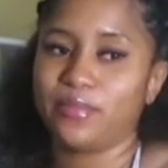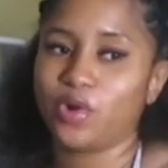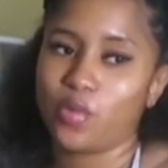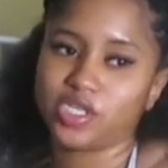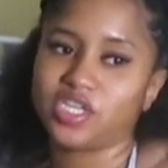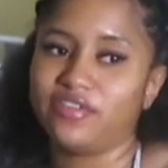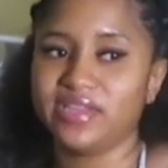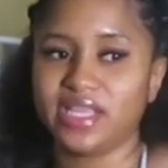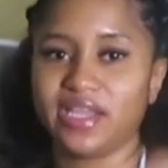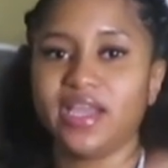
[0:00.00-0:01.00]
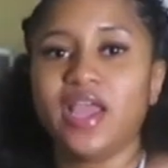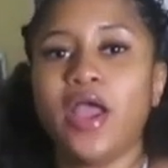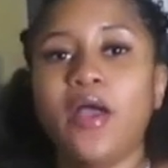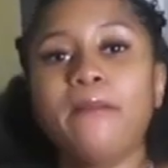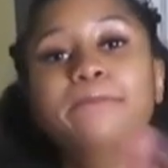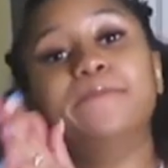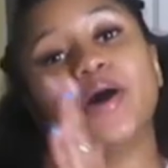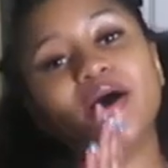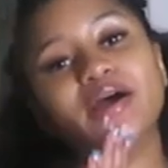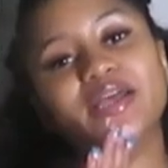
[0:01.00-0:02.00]
I'm going to wash everything.
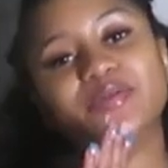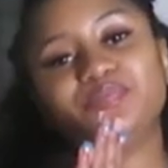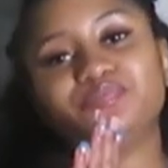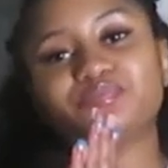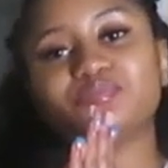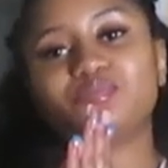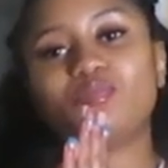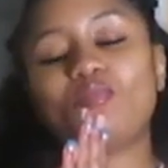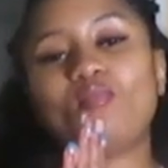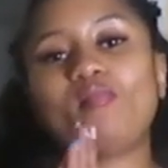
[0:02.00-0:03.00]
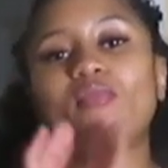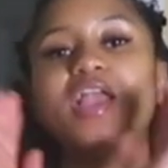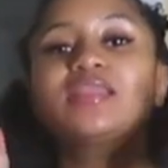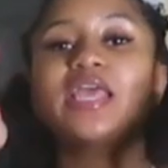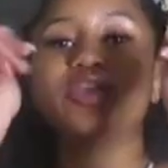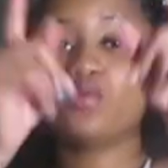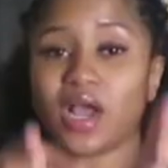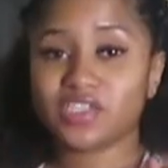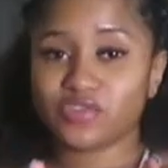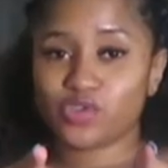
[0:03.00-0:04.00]
But thank you
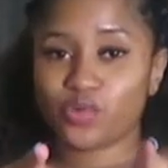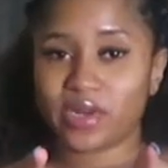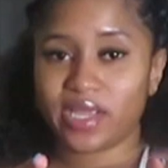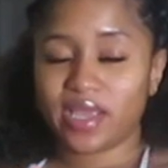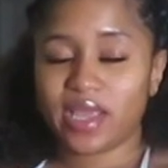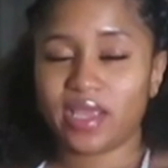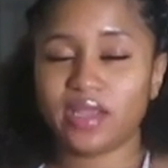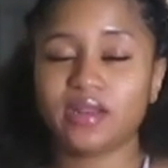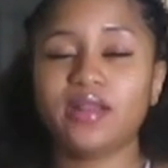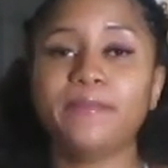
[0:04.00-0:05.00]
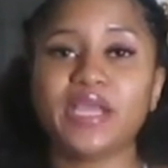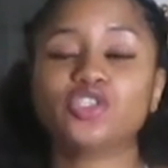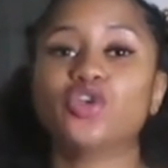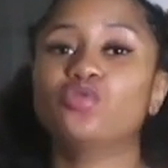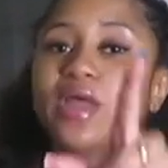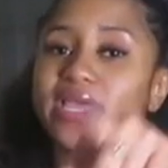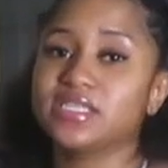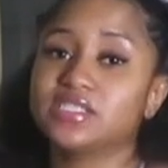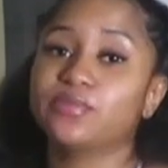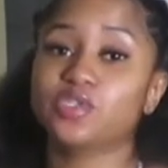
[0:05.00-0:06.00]
guys for tuning in. Make sure you like
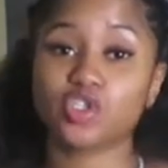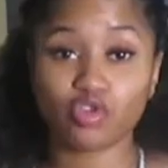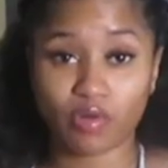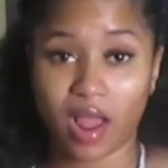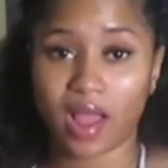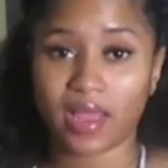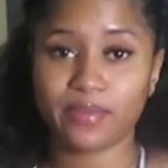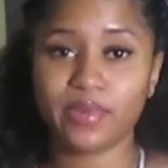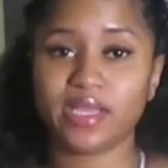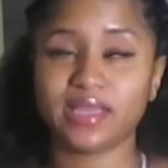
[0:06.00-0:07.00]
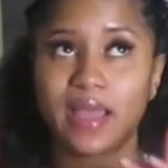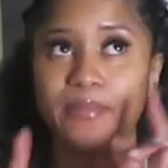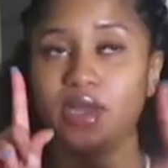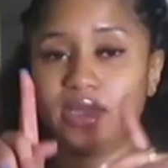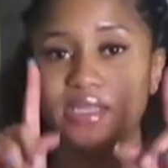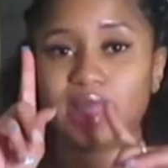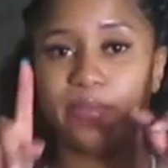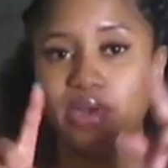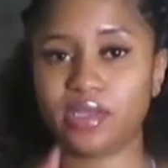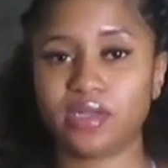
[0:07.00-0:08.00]
and subscribe. Hit that button. Hit
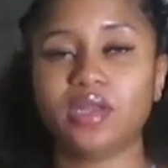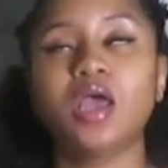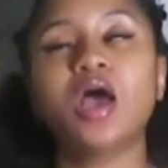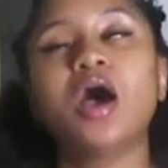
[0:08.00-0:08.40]
that button.